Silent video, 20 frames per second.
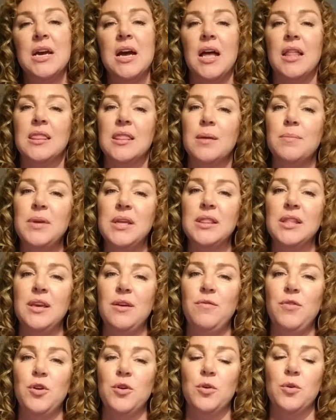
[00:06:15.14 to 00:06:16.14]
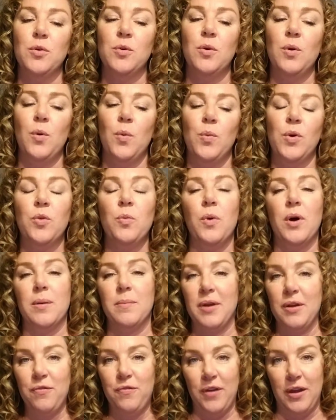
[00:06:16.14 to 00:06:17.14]
And let me leave you with one of
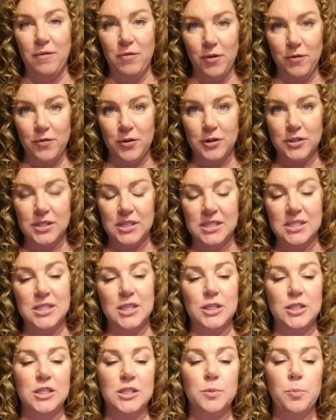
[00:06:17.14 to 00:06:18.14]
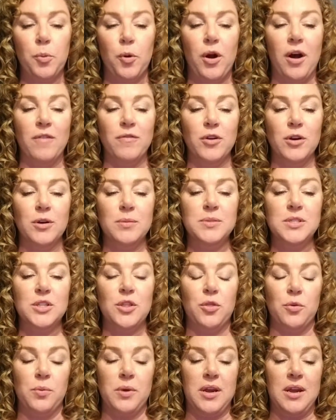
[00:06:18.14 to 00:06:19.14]
my favorite verses. This is Proverbs
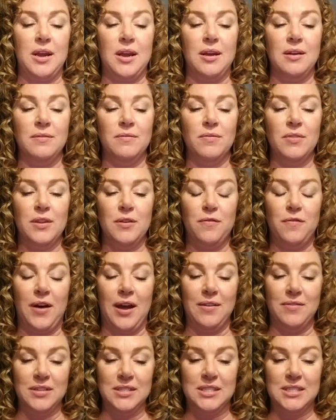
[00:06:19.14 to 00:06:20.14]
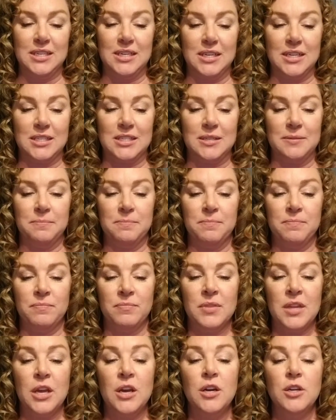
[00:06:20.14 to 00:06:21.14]
3:5-6.
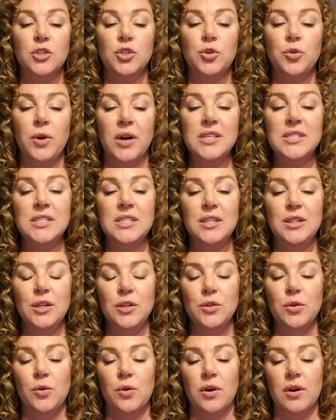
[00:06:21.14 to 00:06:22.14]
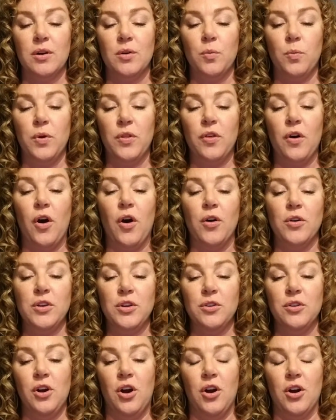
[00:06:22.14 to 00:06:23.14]
Trust in the Lord with all
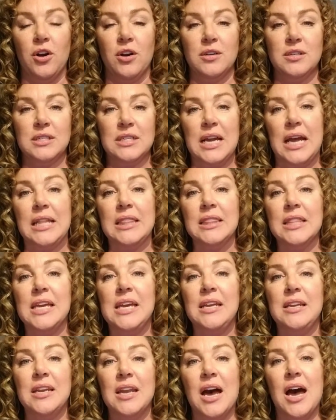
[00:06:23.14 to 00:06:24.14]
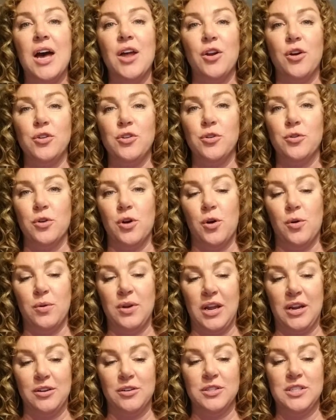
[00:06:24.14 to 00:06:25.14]
your heart and lean not on your own
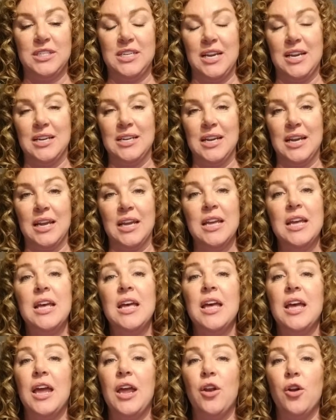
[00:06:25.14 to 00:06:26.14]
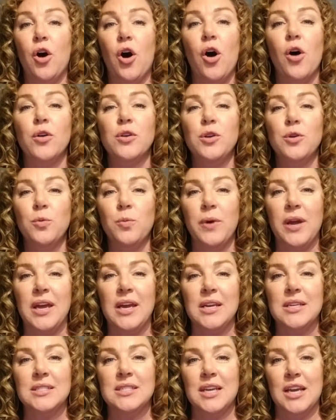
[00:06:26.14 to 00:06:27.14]
understanding. In all your
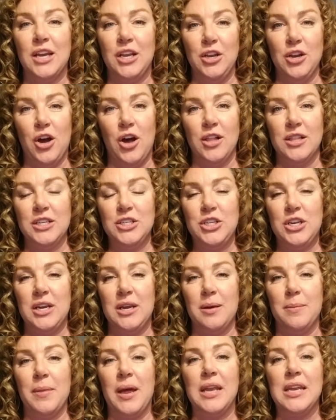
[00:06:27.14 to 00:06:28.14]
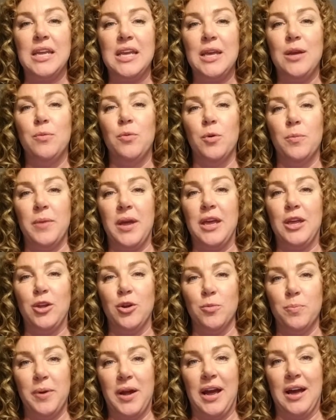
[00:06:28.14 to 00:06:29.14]
ways, acknowledge him and he will make
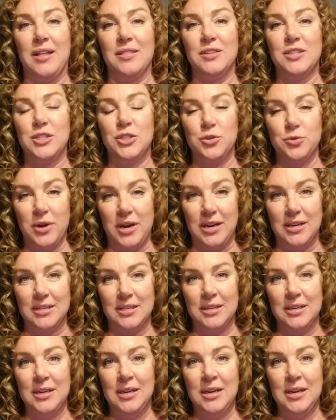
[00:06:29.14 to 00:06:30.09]
your paths straight.